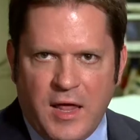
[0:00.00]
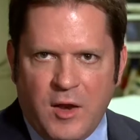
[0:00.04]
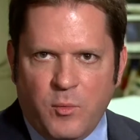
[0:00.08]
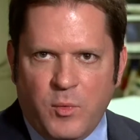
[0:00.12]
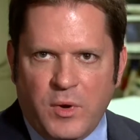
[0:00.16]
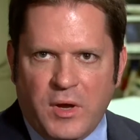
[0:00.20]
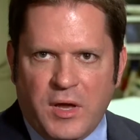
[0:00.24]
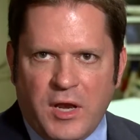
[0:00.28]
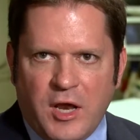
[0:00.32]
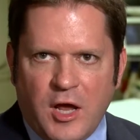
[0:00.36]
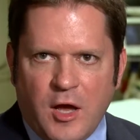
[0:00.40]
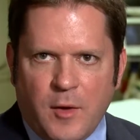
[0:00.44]
and
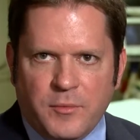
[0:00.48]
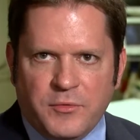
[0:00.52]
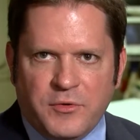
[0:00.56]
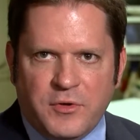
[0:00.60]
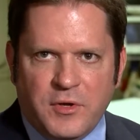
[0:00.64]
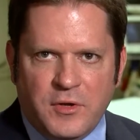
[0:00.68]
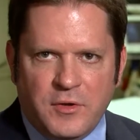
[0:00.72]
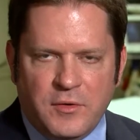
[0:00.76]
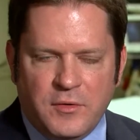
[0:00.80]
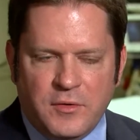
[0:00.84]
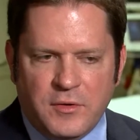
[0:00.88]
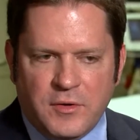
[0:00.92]
we can help
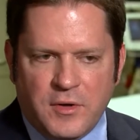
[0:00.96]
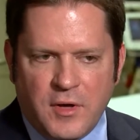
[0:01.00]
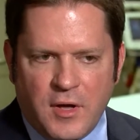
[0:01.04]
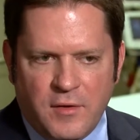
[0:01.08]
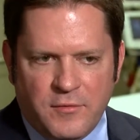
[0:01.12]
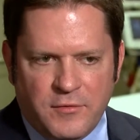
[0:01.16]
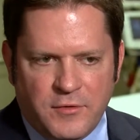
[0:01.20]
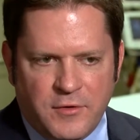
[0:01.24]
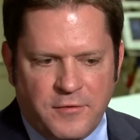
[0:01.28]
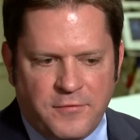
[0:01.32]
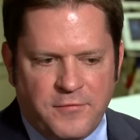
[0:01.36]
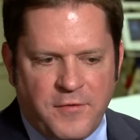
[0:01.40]
to kind
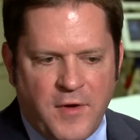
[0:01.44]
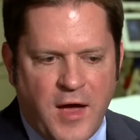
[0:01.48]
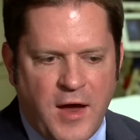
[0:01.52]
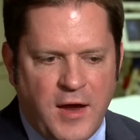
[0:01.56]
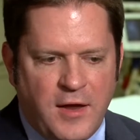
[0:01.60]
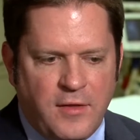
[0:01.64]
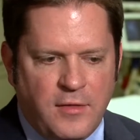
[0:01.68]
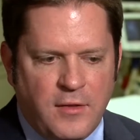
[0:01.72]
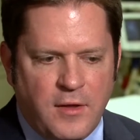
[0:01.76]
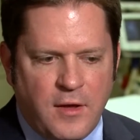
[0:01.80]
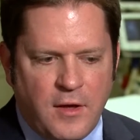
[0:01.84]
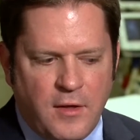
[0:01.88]
of
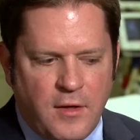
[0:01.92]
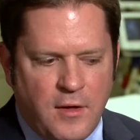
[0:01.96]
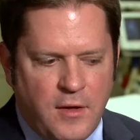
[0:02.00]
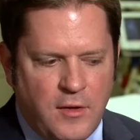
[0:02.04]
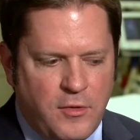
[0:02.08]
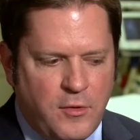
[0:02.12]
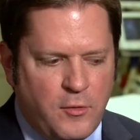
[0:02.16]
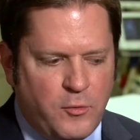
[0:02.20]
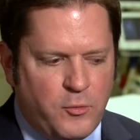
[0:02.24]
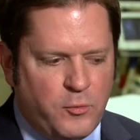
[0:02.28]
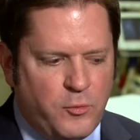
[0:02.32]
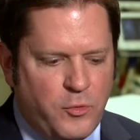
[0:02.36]
define
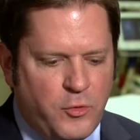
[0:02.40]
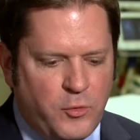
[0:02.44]
the